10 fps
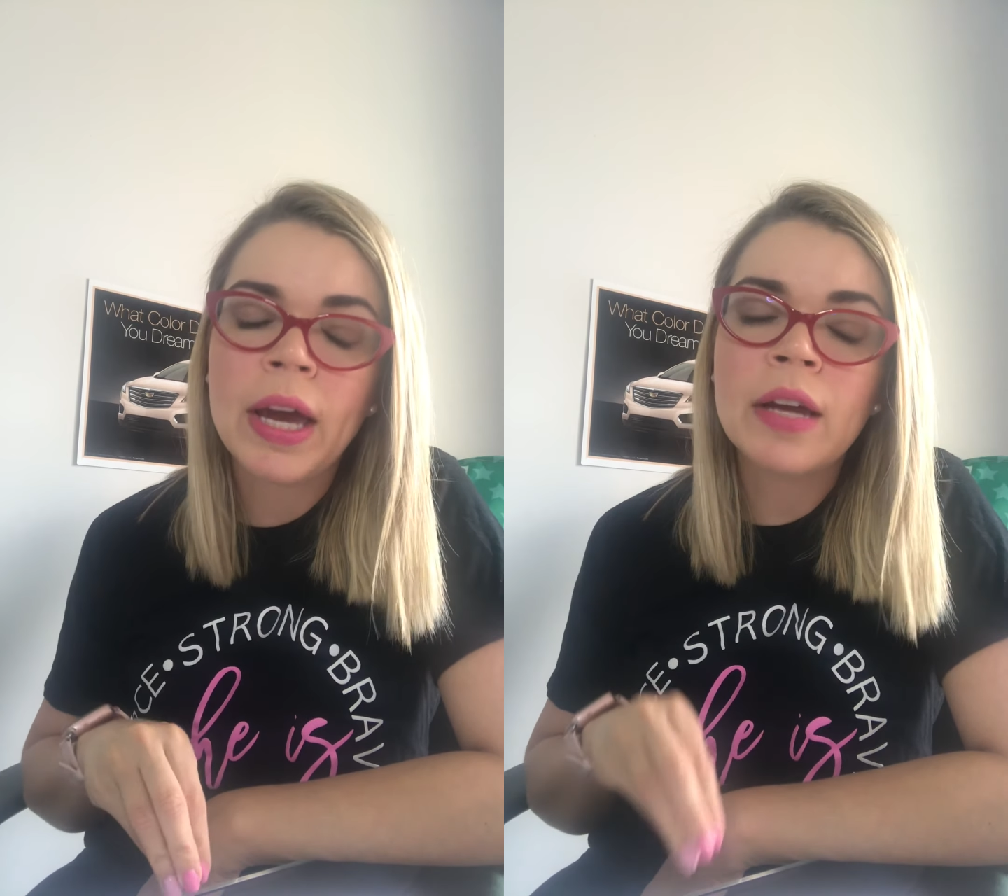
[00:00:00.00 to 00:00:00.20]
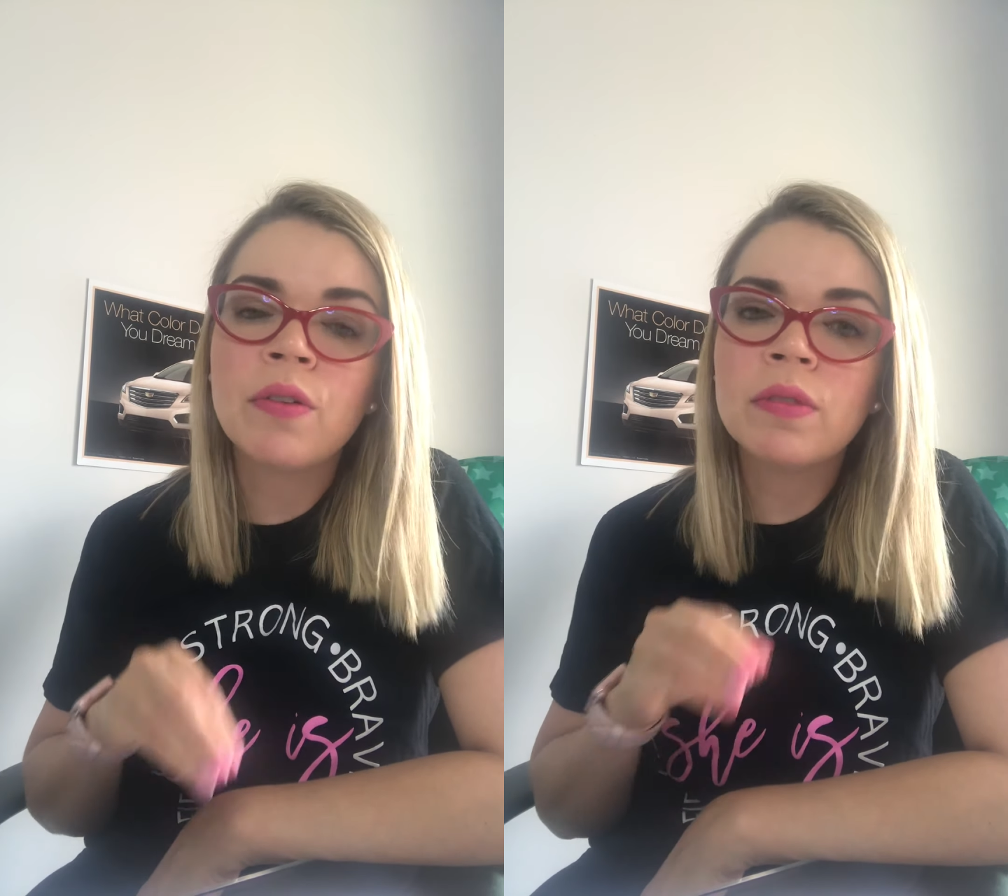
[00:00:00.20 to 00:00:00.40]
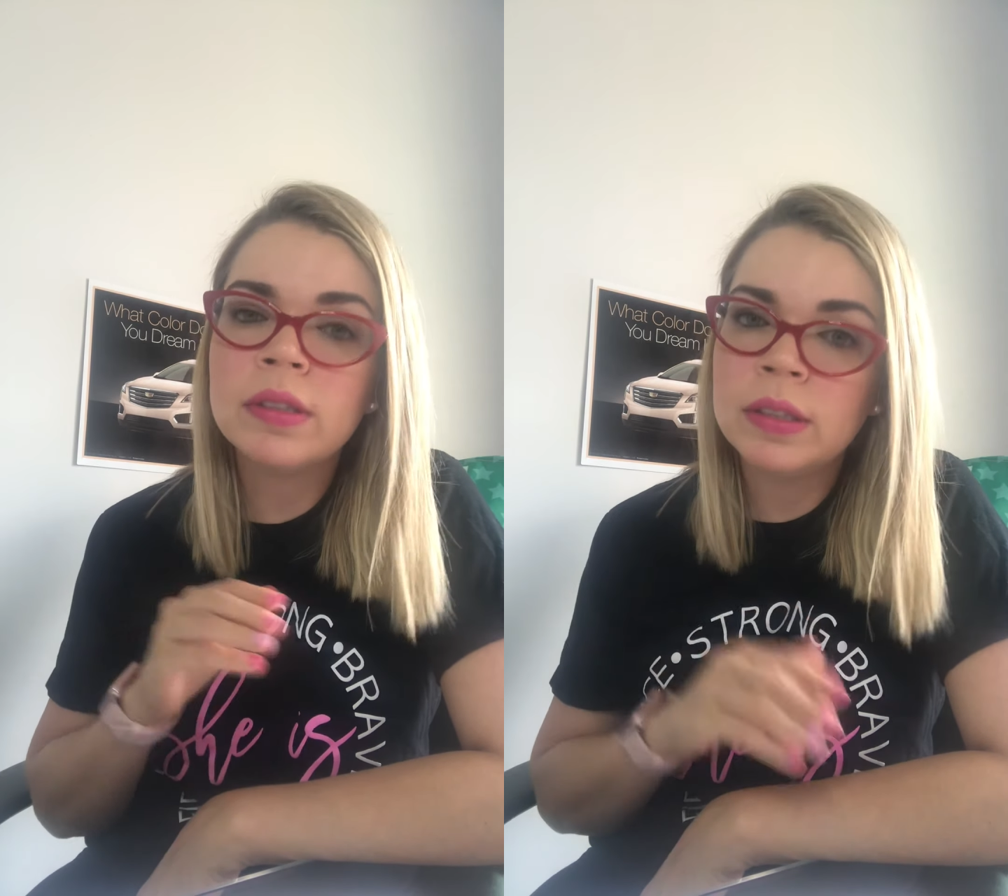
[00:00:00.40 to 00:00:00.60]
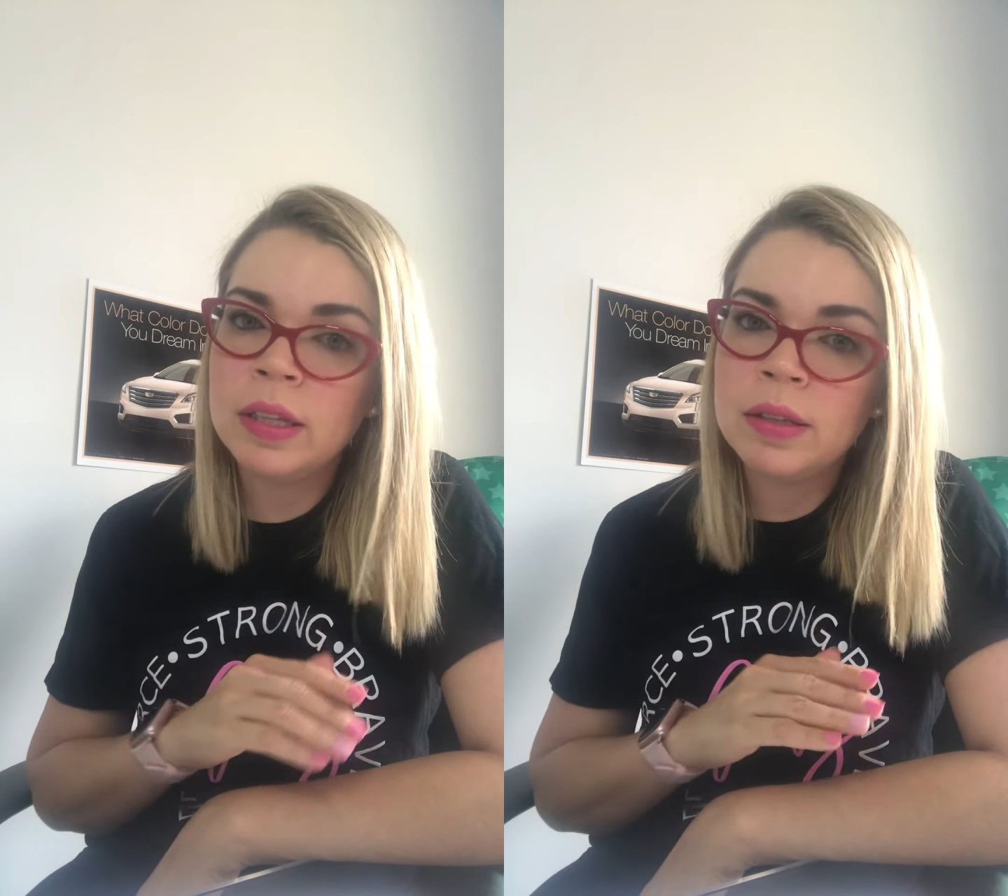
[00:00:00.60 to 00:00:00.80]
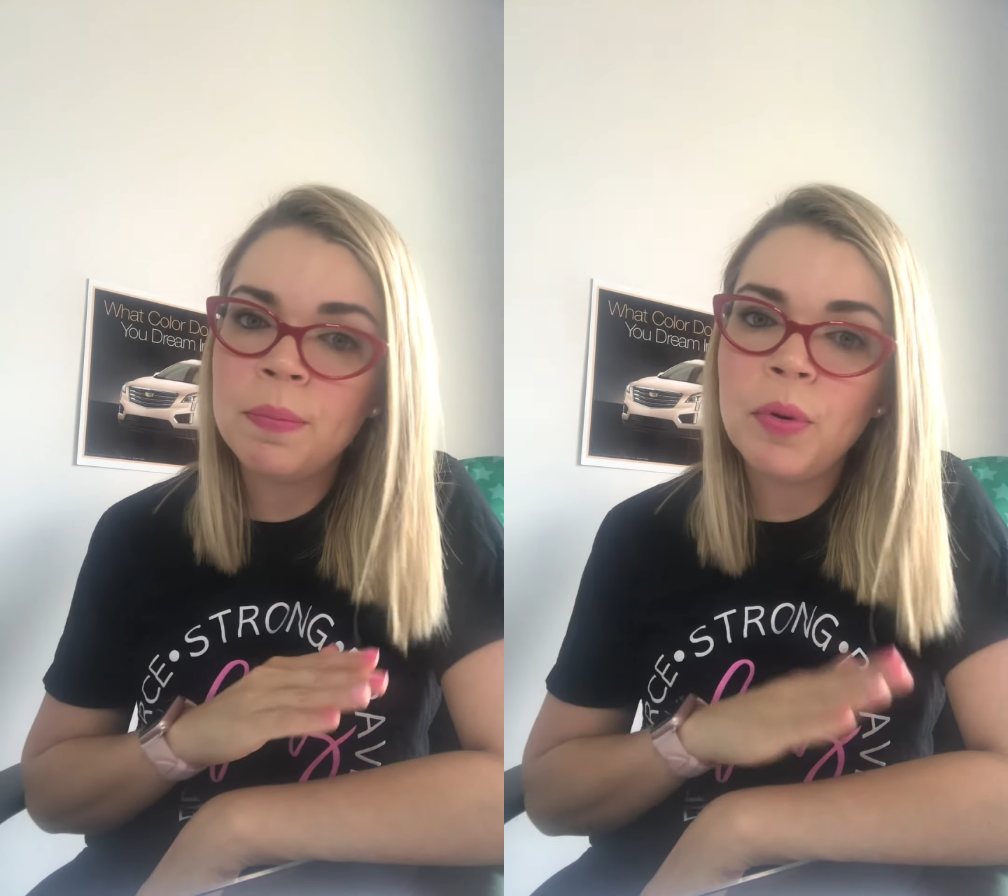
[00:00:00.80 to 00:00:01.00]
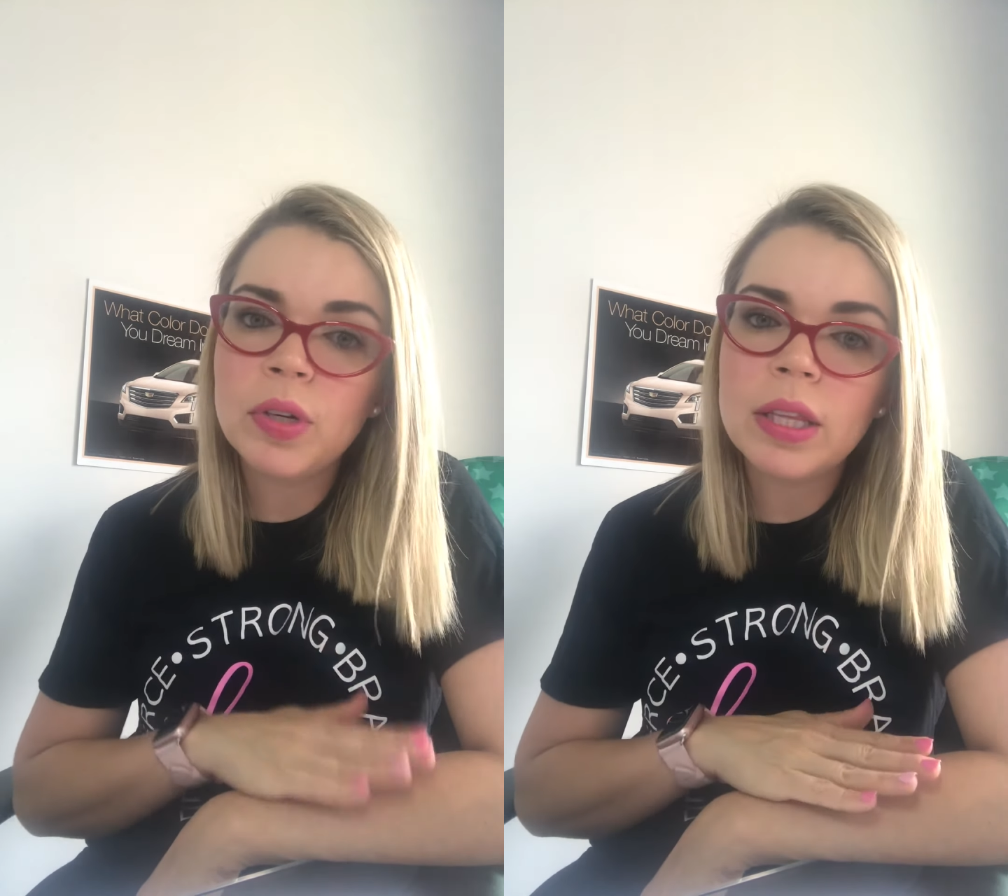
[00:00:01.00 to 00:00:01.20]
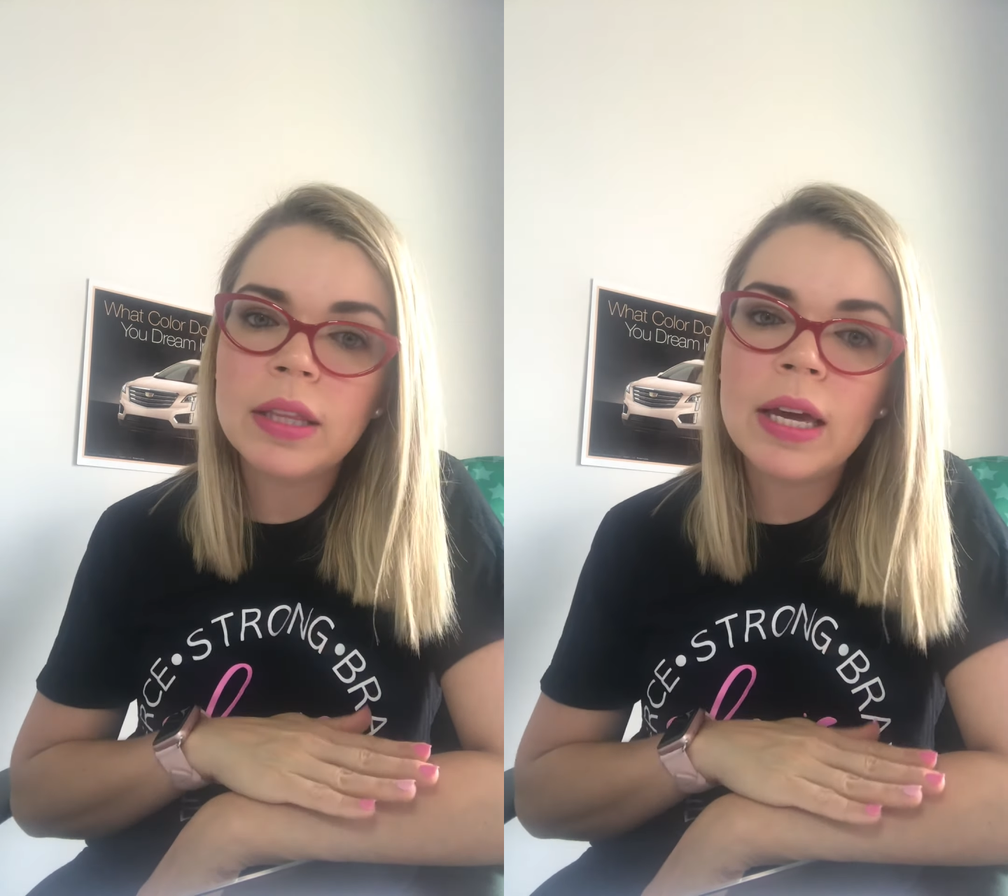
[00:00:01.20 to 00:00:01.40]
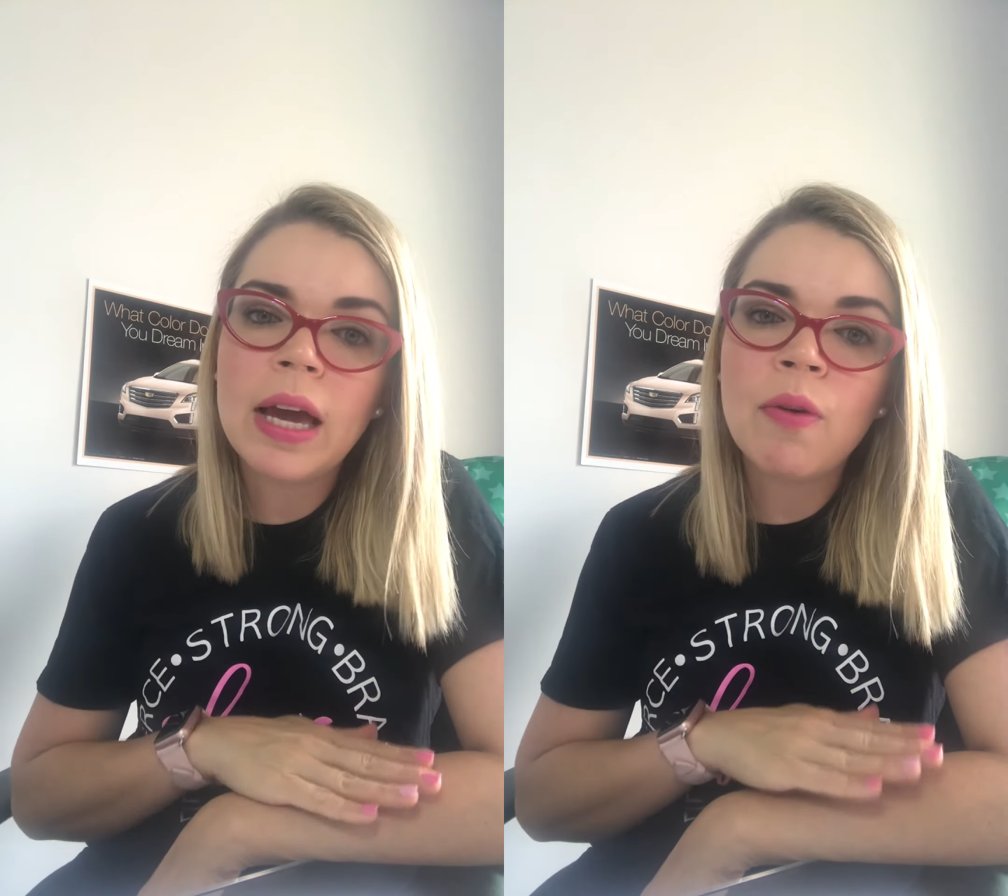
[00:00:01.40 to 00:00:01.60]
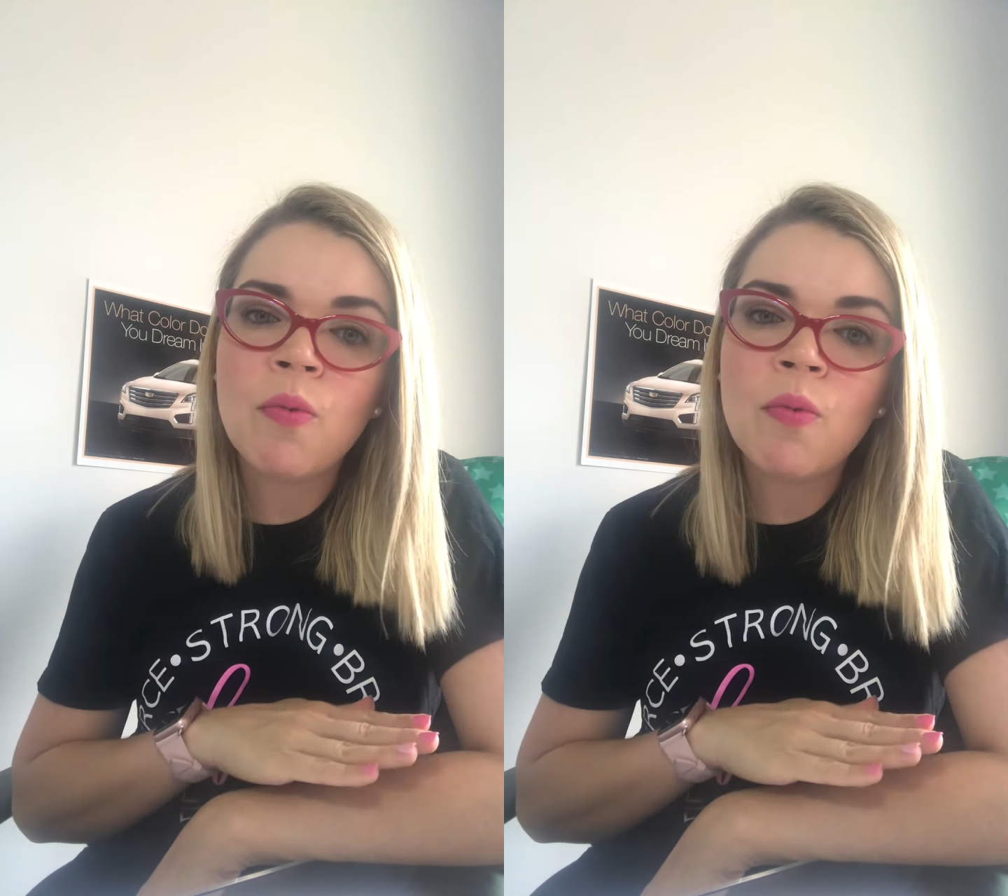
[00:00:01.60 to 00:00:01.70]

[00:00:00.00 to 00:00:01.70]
And the important thing,